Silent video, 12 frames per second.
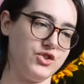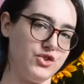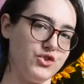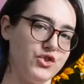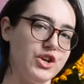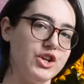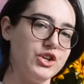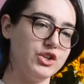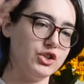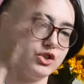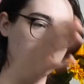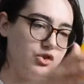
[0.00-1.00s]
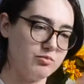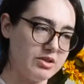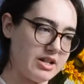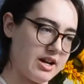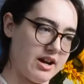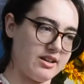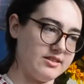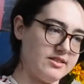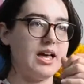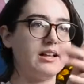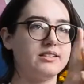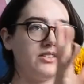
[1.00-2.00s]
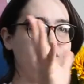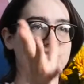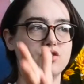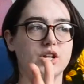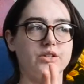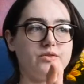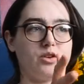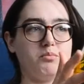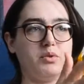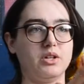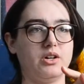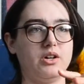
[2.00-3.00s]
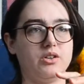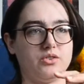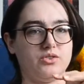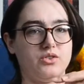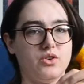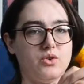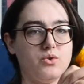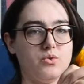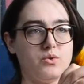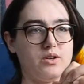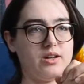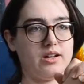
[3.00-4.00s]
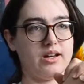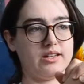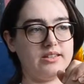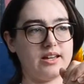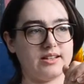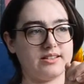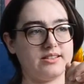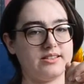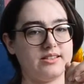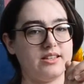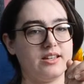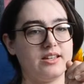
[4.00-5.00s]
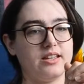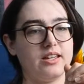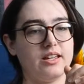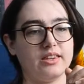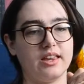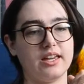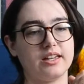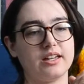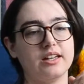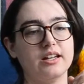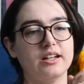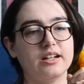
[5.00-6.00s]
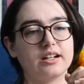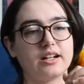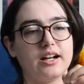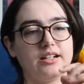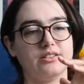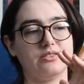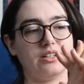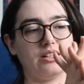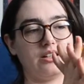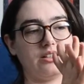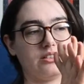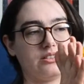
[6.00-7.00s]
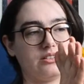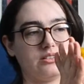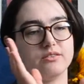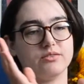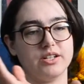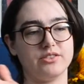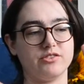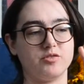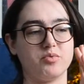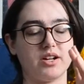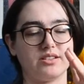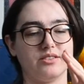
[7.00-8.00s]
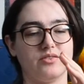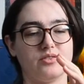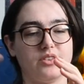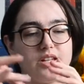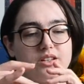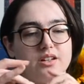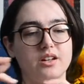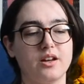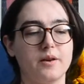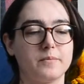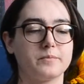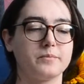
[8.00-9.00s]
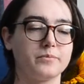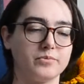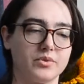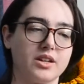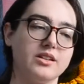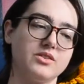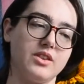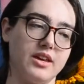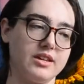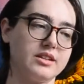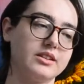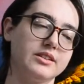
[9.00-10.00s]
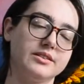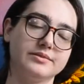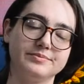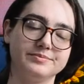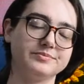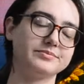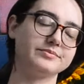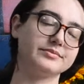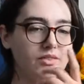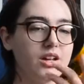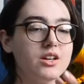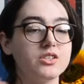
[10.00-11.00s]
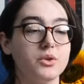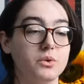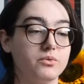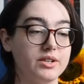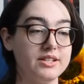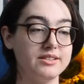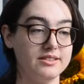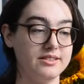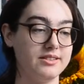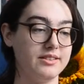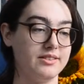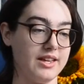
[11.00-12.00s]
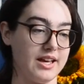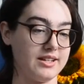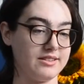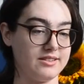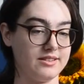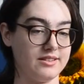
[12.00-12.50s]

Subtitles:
to humanize Ellis in general, but also I guess in like kind of a retrospective of like, because like, so the reason that